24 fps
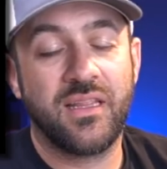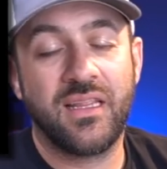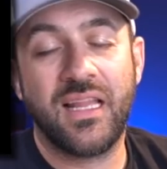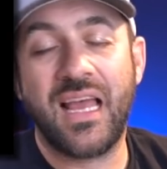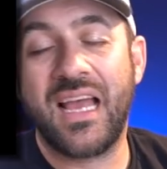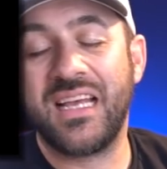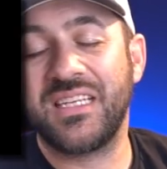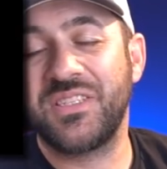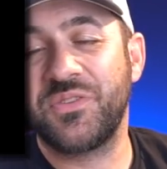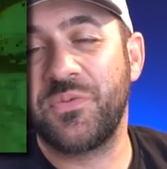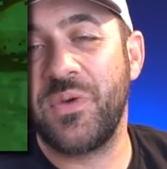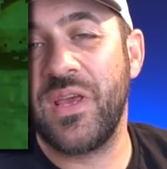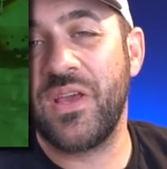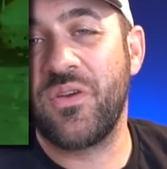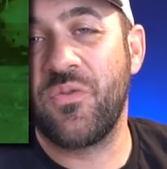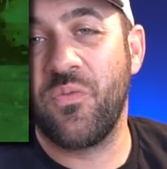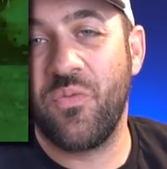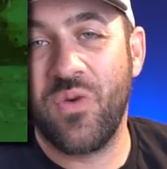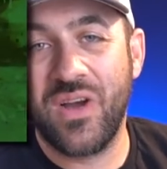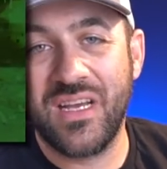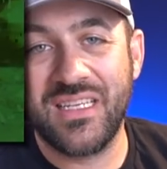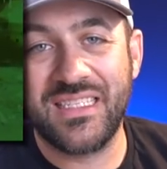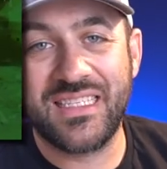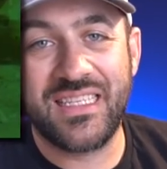Last week
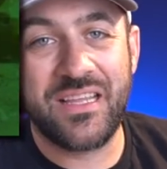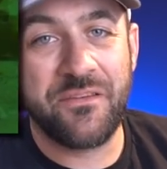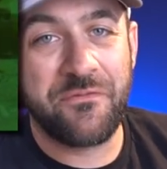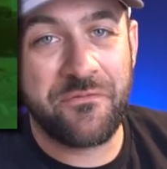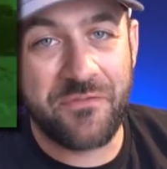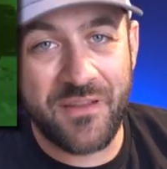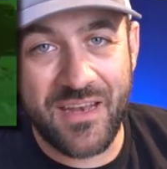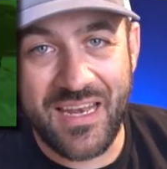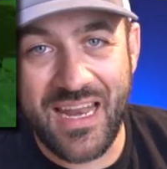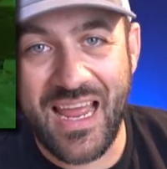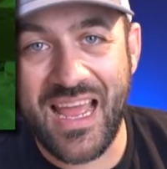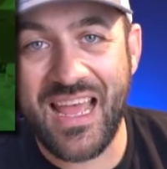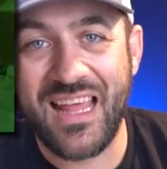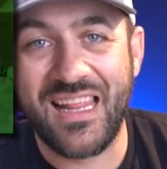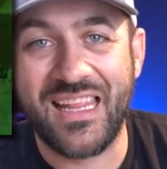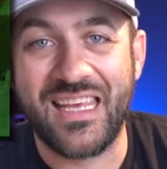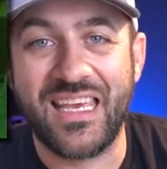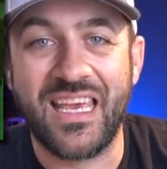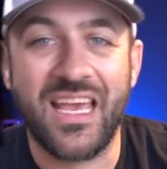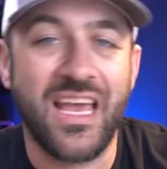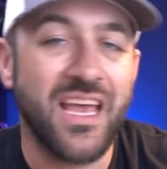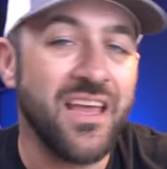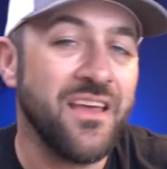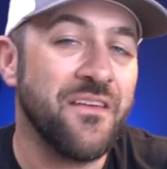was the
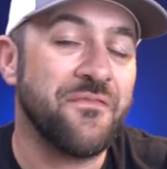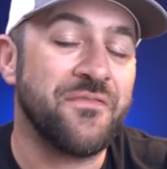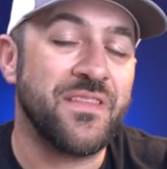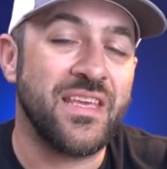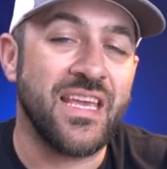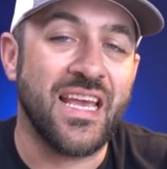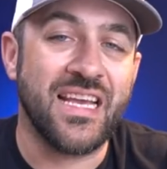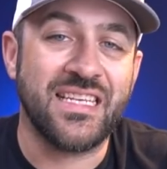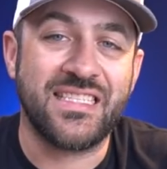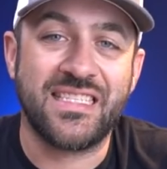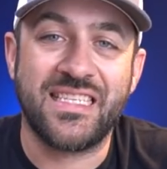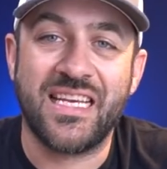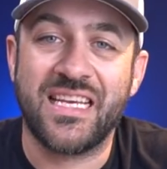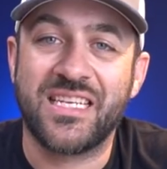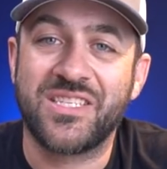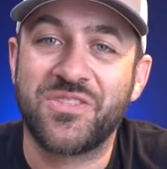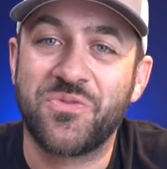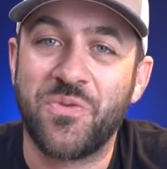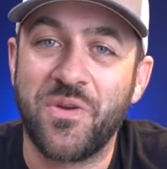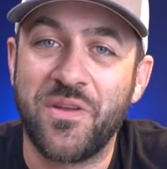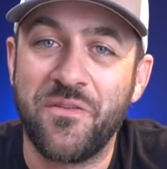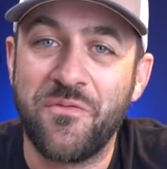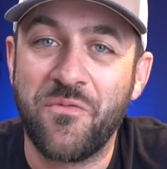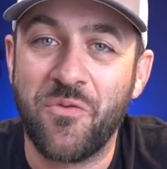finale of the
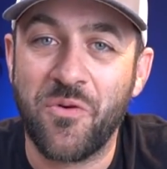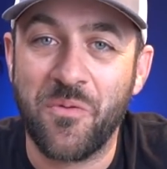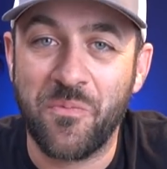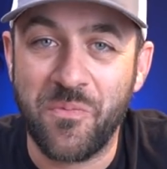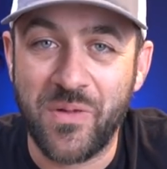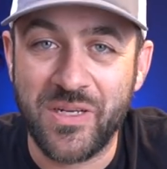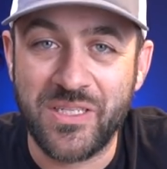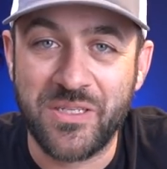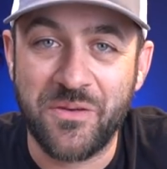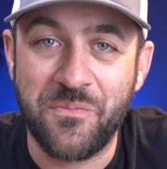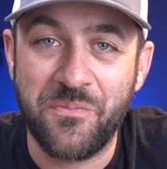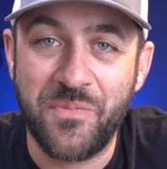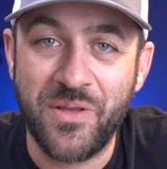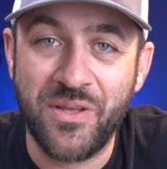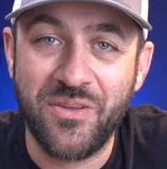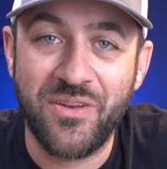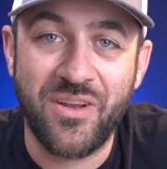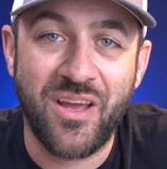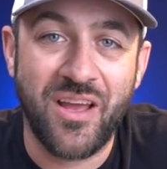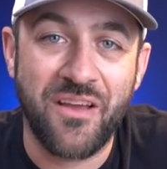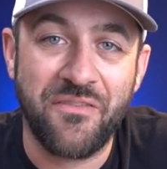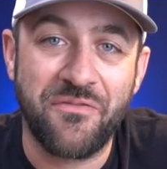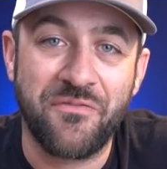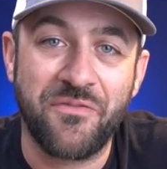SCX24 budget
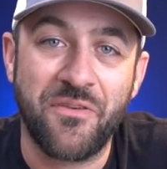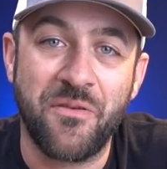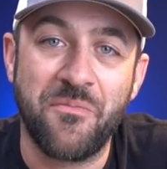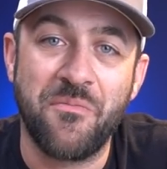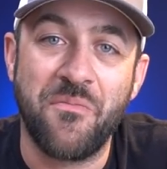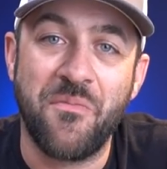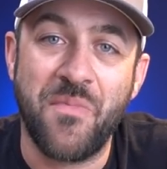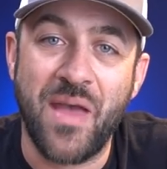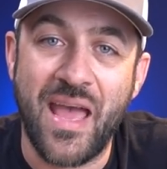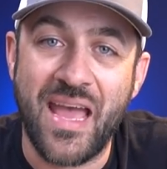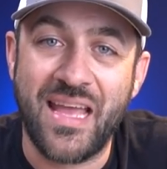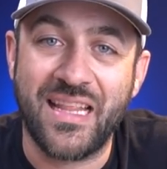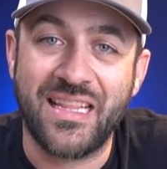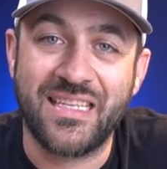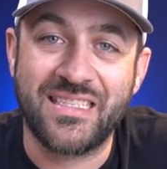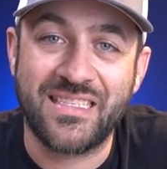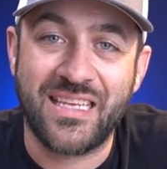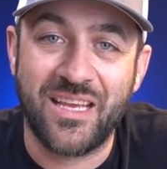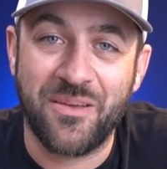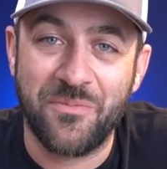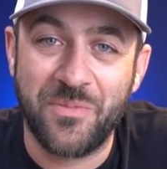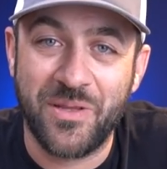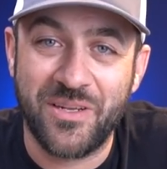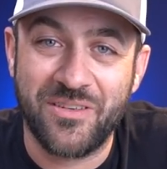build-off from Matt, the
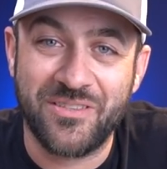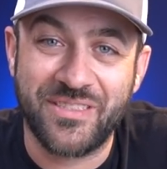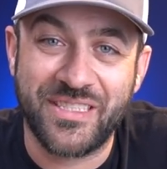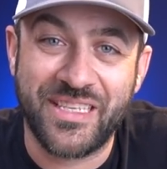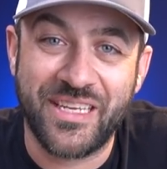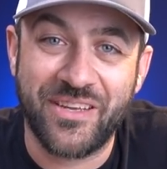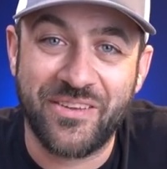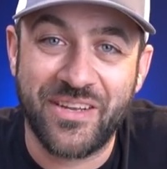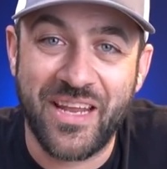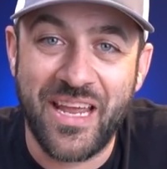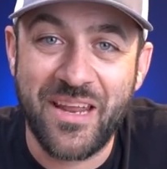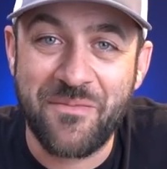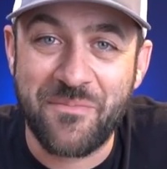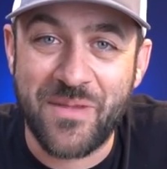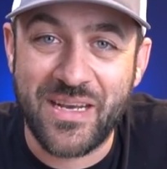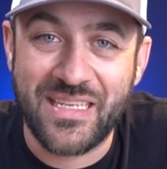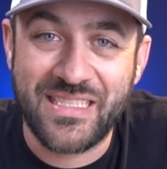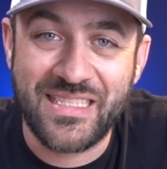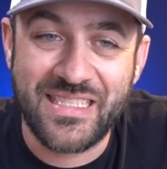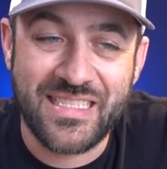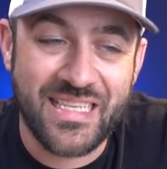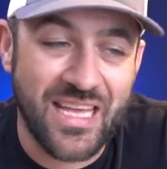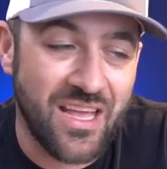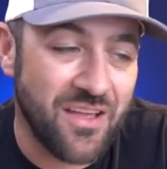Scale Builders Guild, and
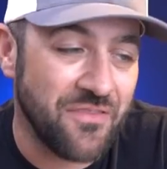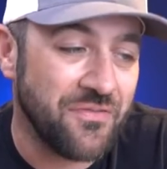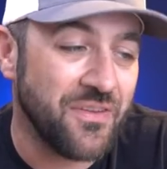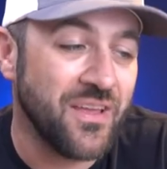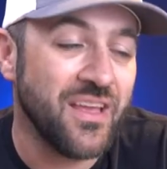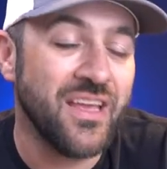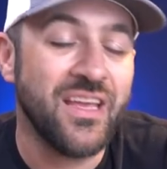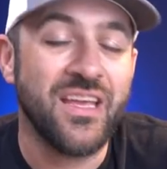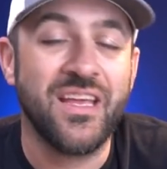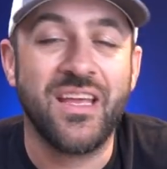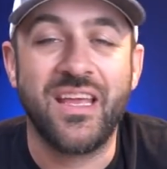myself.